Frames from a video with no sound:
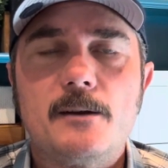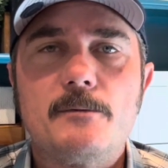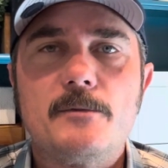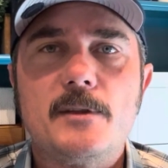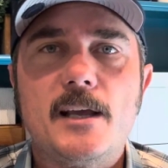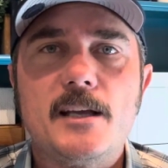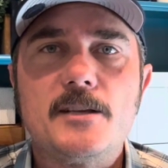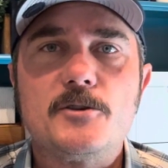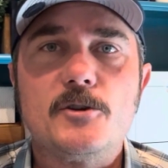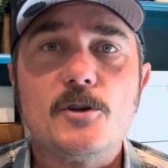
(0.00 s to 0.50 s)

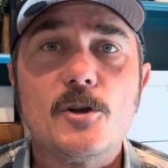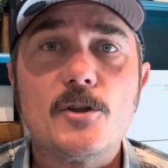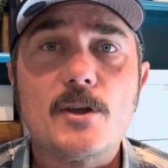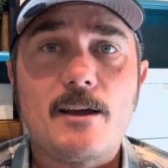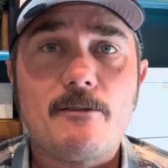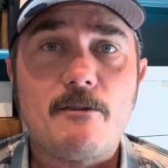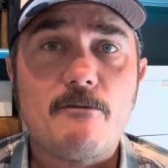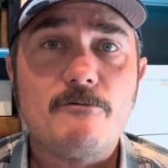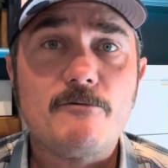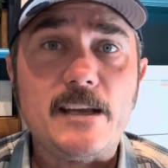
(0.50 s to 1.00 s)
as you know, they
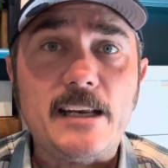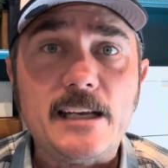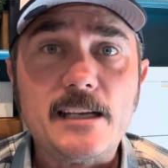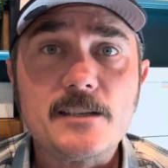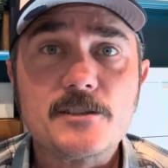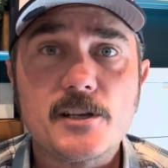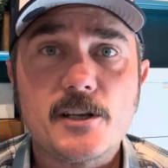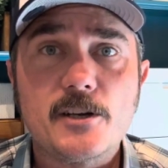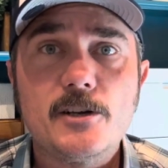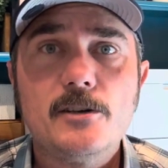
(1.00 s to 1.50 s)
have a feeding
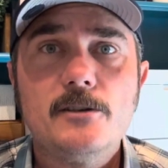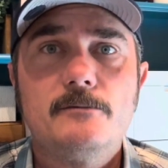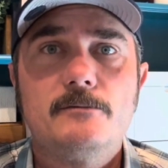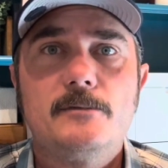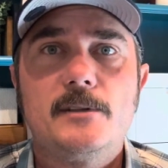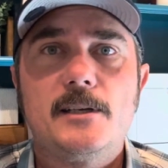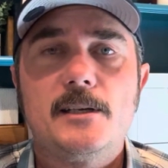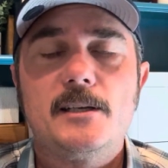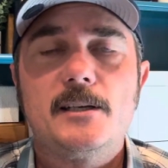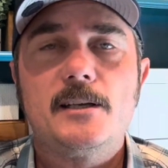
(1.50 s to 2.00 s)
center.
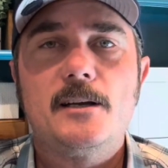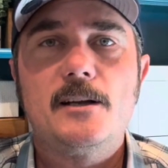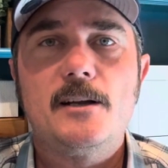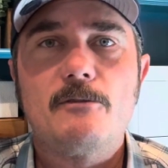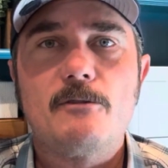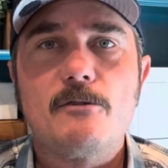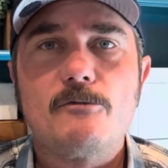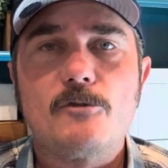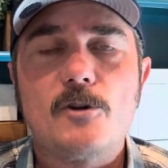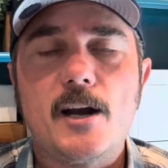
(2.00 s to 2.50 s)

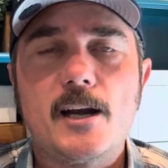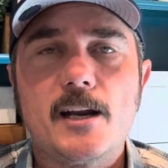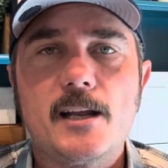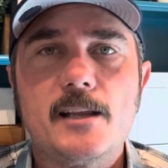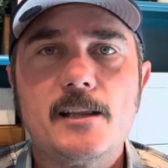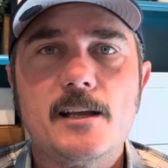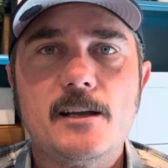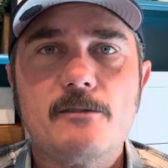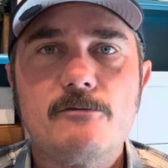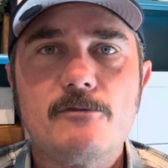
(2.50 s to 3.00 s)
Every Friday
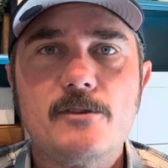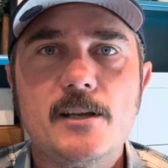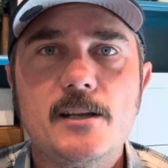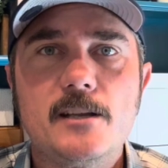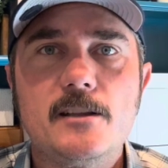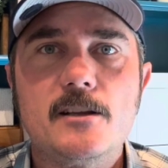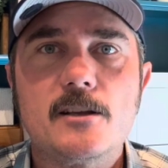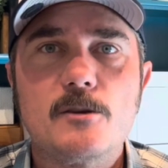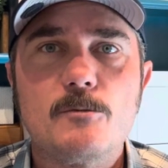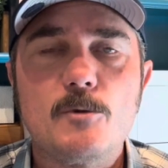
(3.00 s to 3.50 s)
they
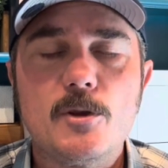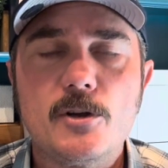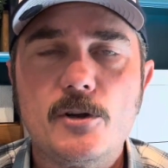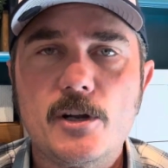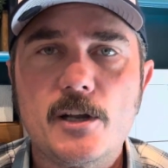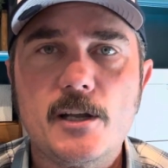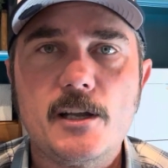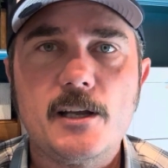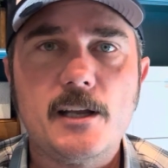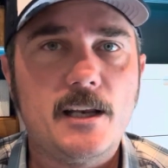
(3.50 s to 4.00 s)
feed the
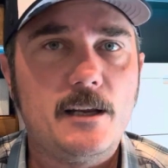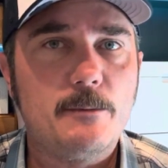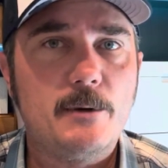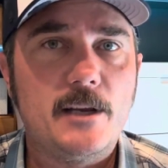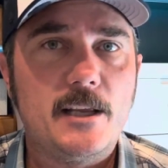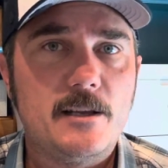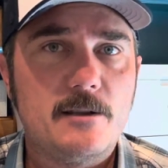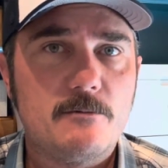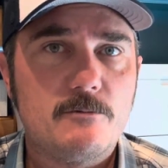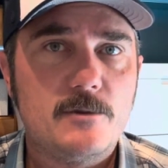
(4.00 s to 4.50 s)
community,
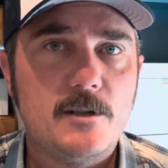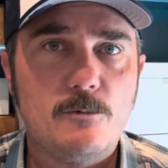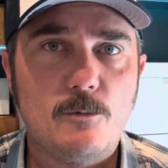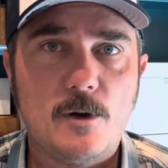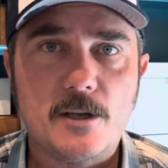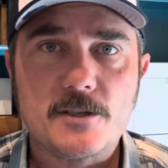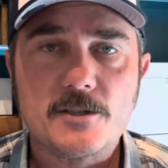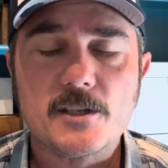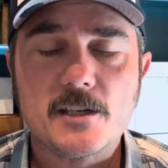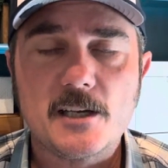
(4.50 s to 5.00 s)
anybody that
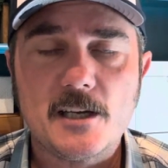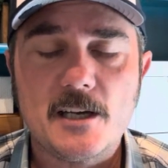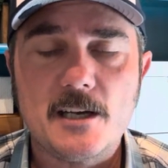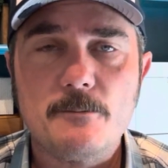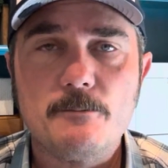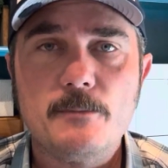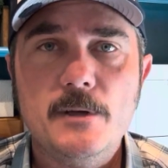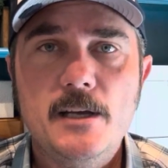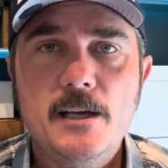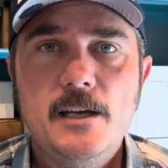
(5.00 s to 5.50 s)
wants to
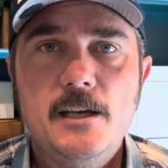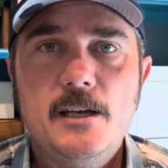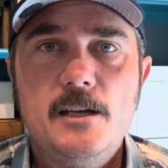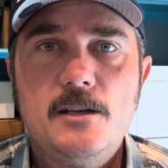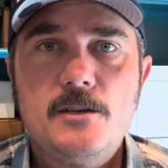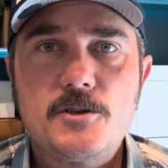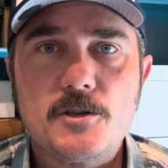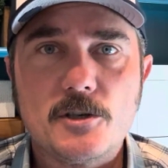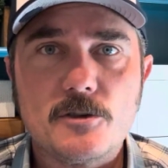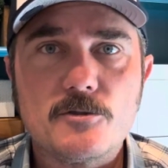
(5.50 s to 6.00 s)
come,
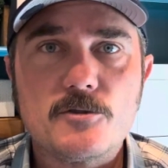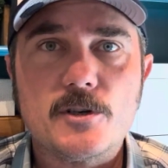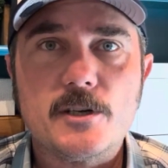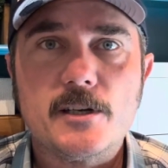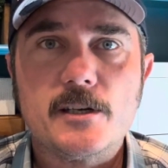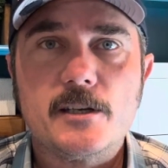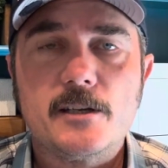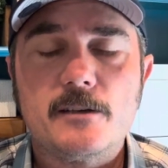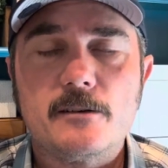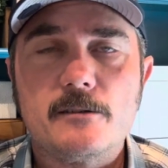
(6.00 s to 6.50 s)

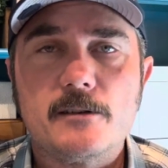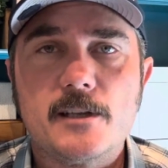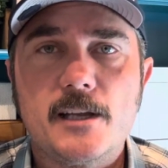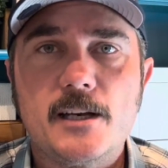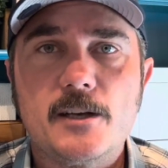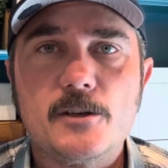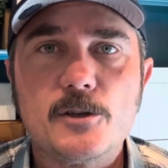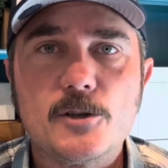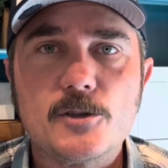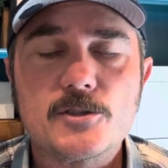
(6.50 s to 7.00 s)
children and
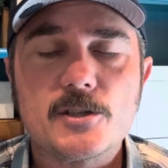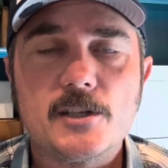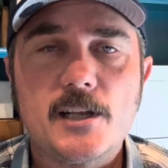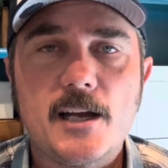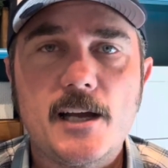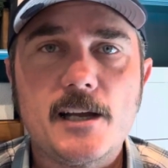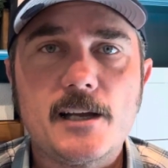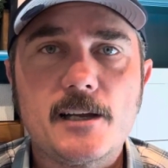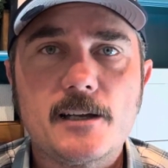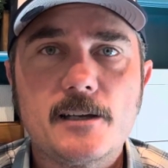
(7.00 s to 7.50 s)
adults
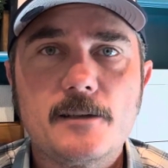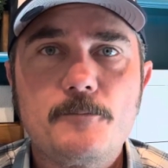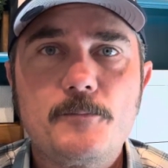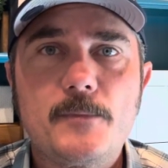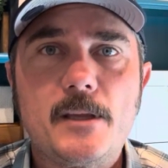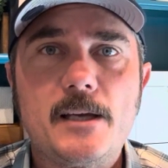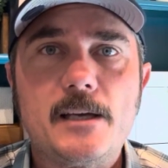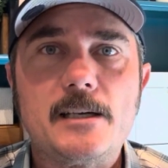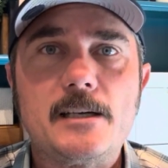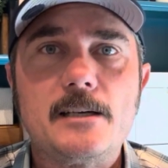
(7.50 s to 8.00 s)
alike.
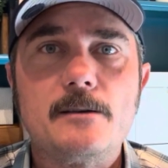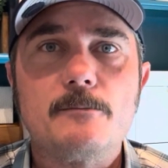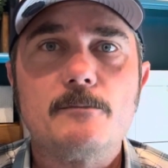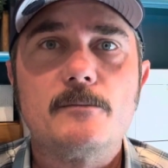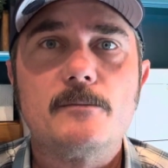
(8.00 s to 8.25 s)
A